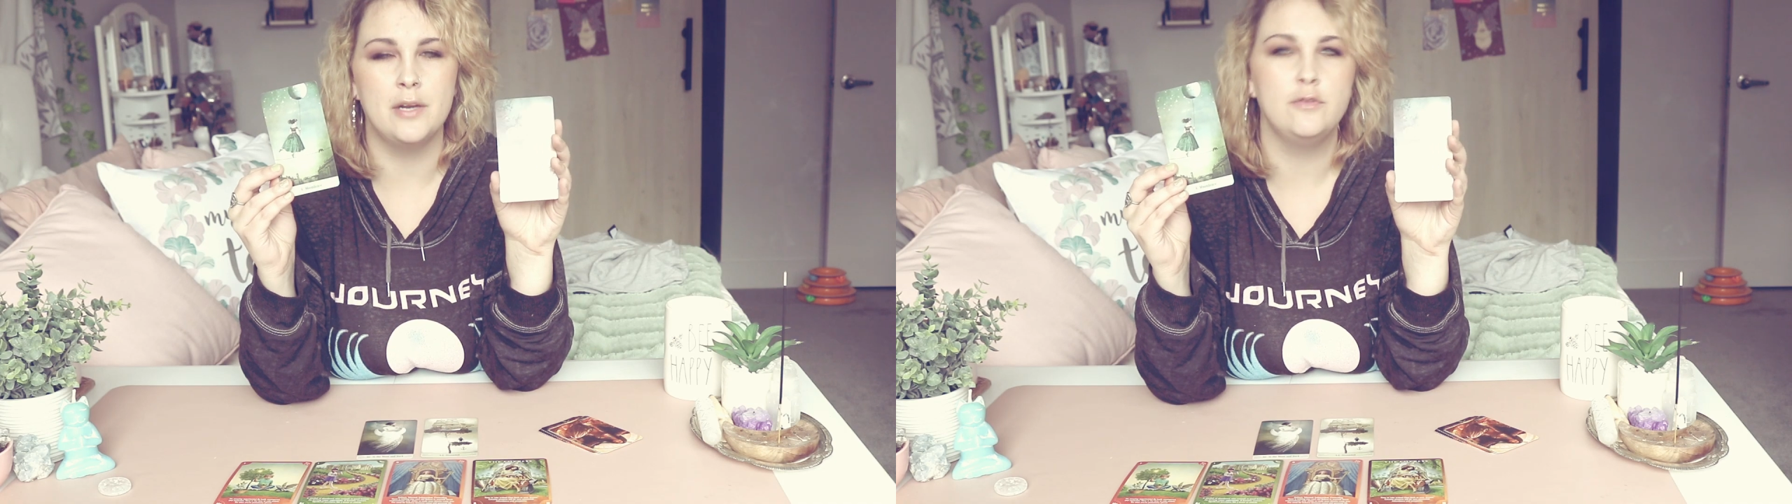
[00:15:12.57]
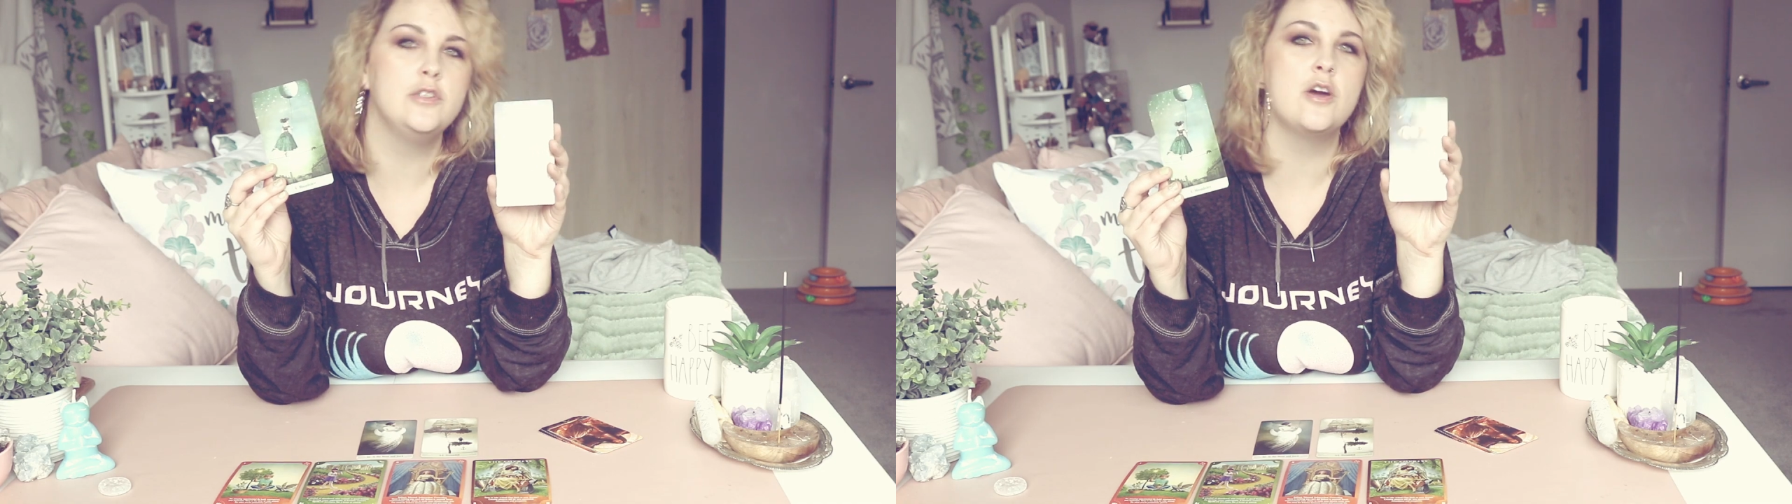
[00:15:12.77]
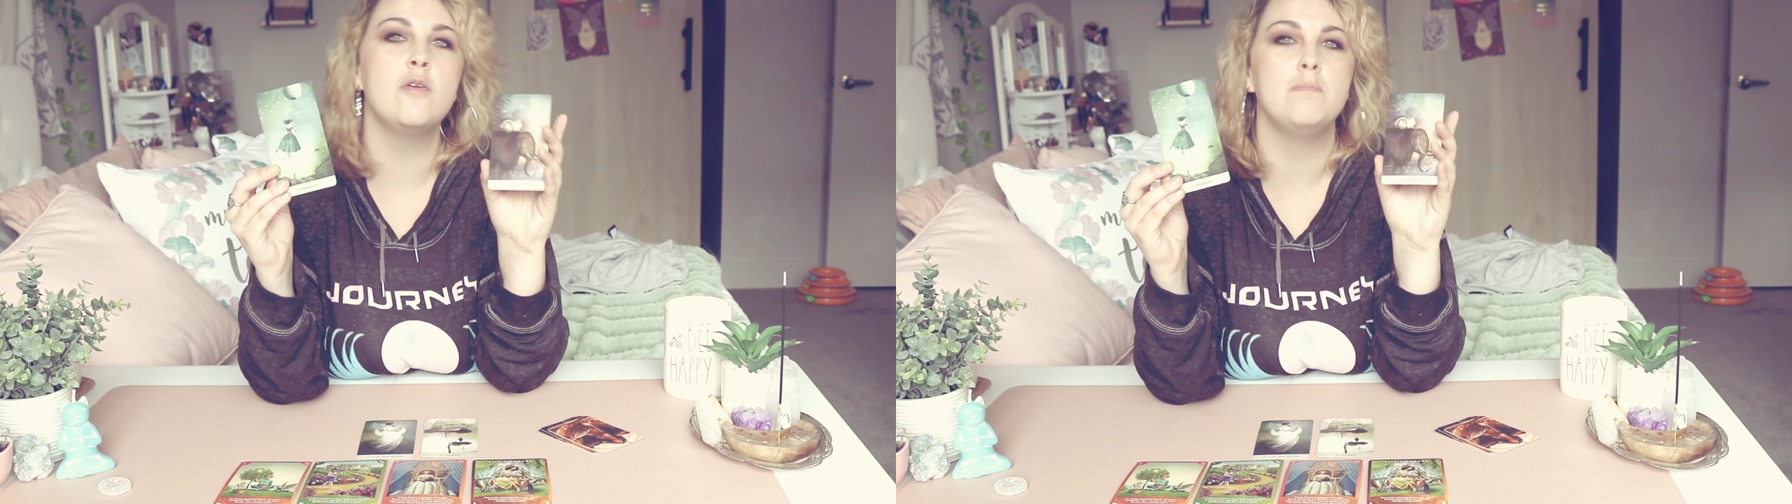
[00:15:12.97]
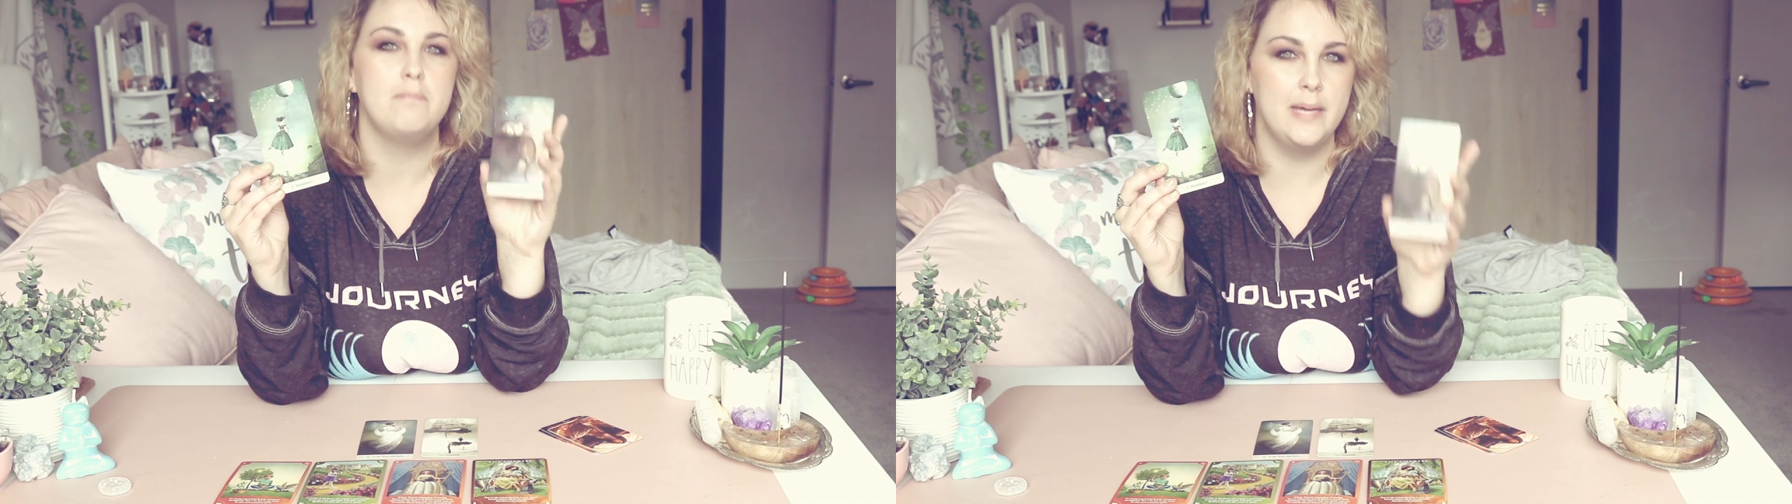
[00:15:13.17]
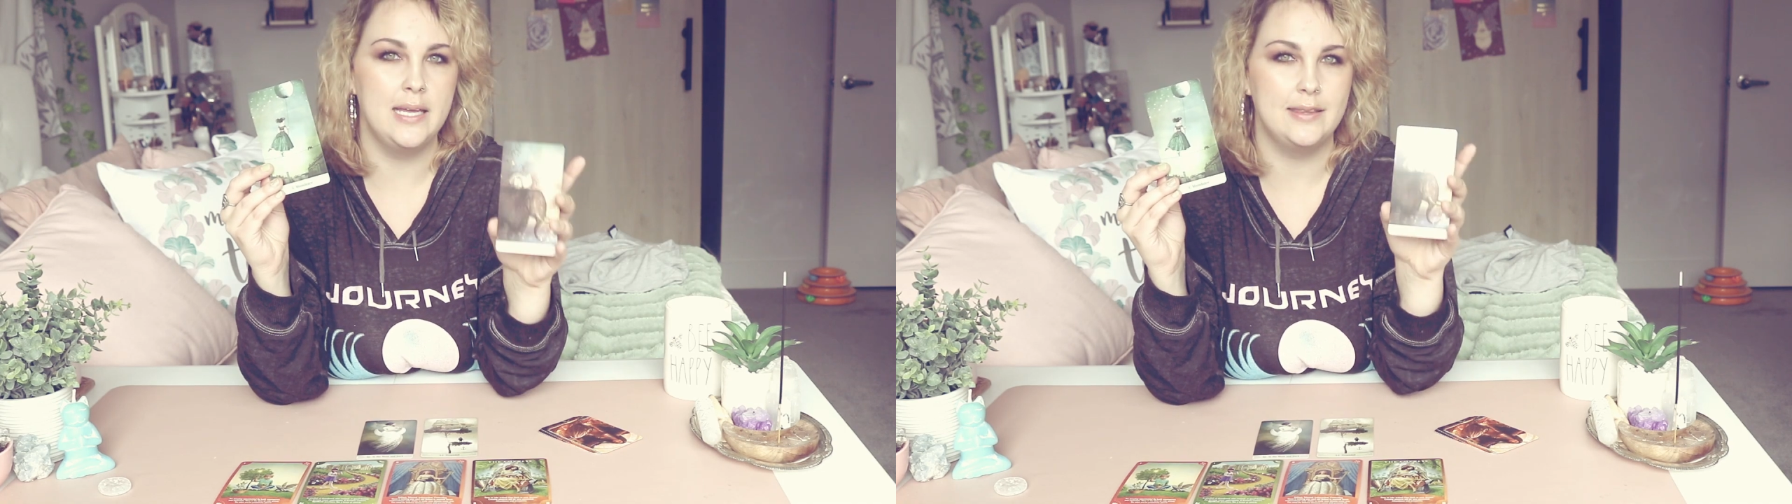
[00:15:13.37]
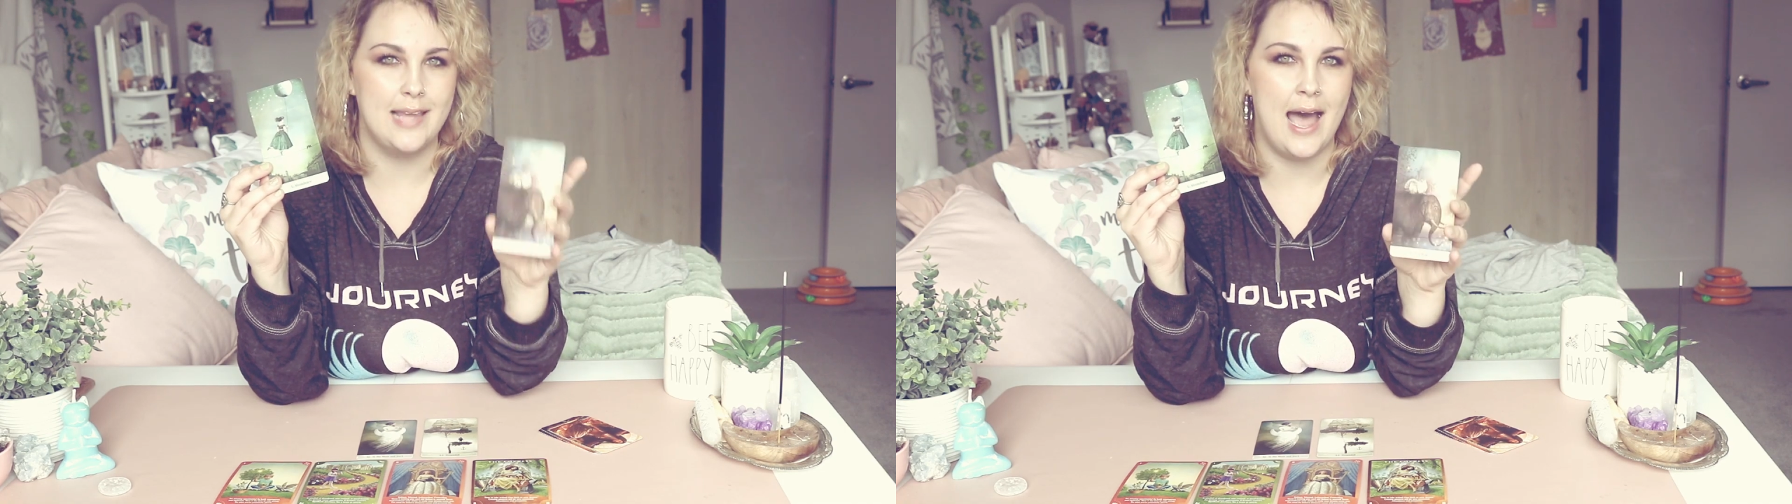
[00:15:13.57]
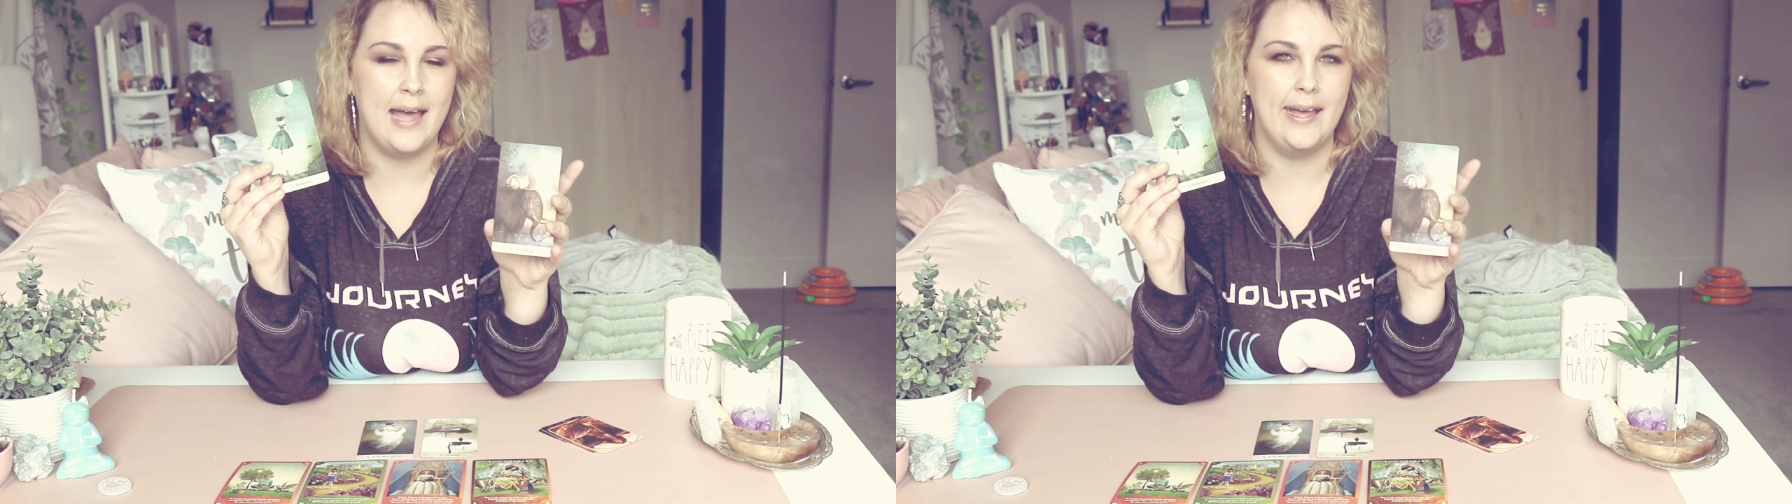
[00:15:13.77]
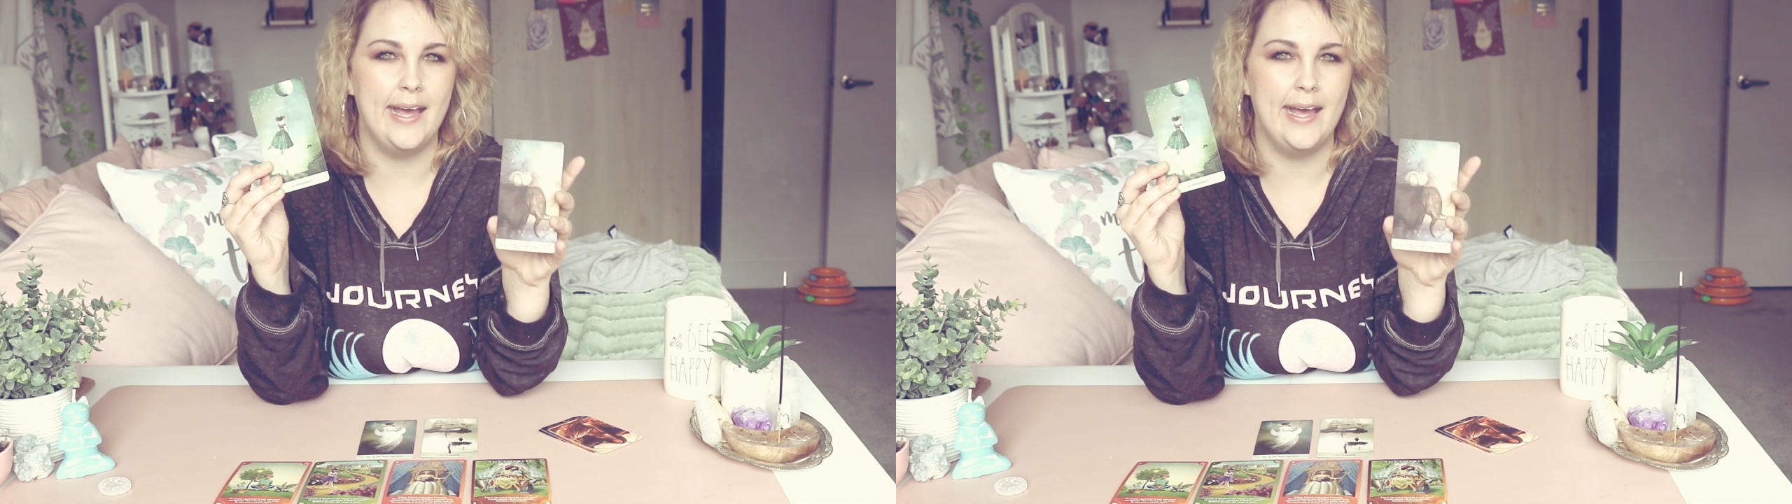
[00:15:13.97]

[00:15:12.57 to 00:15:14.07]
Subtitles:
But if you don't meet that,